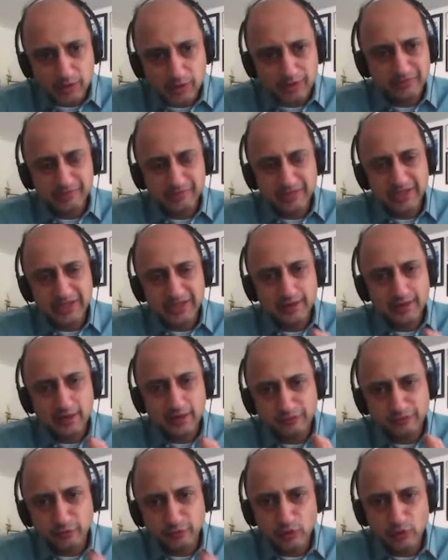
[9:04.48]
of making
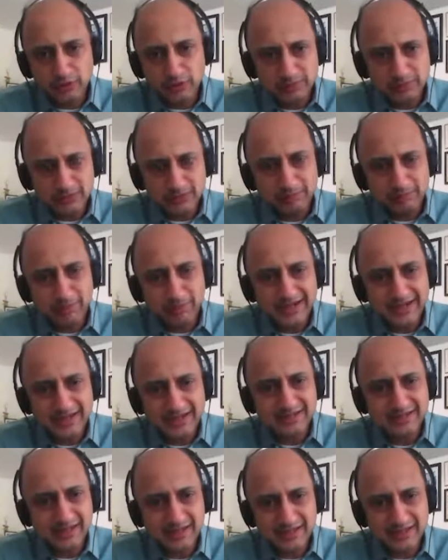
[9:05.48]
affordable bite
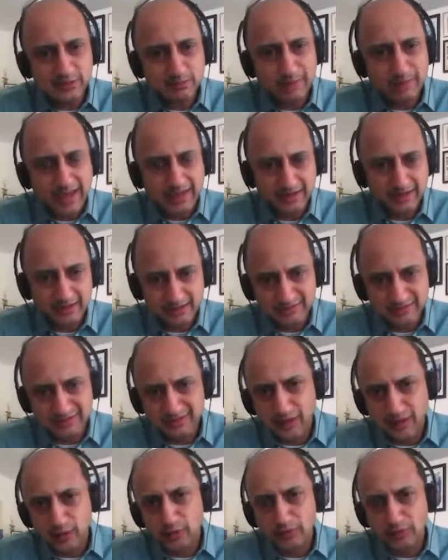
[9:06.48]
sized packets
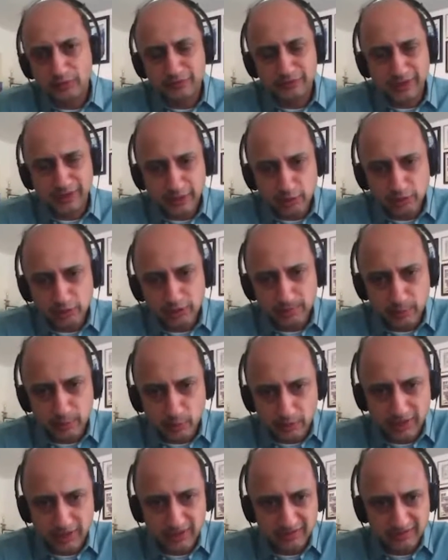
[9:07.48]
out of regular
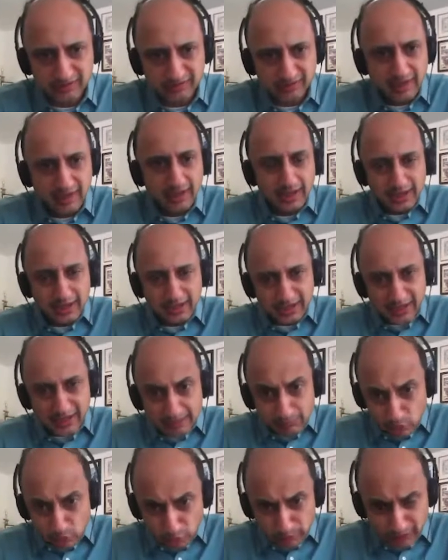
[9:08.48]
products
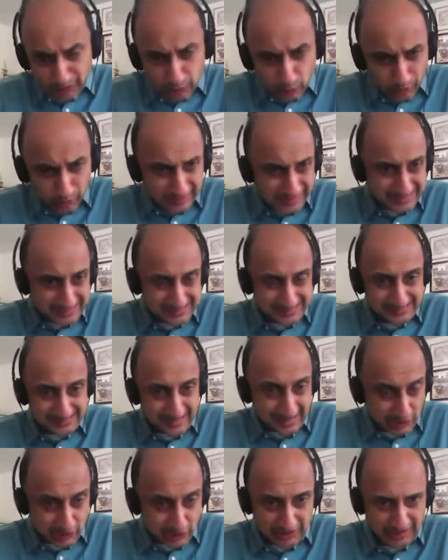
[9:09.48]
came to be known as
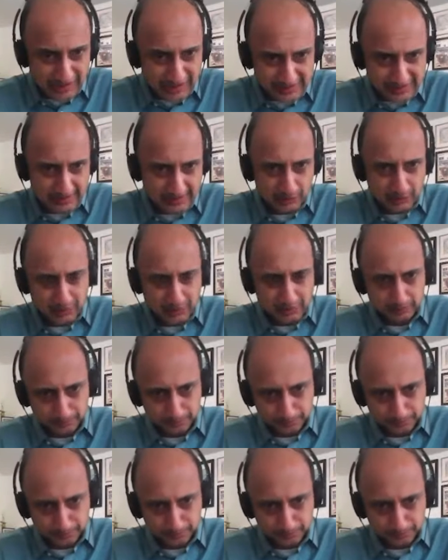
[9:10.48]
sachetization.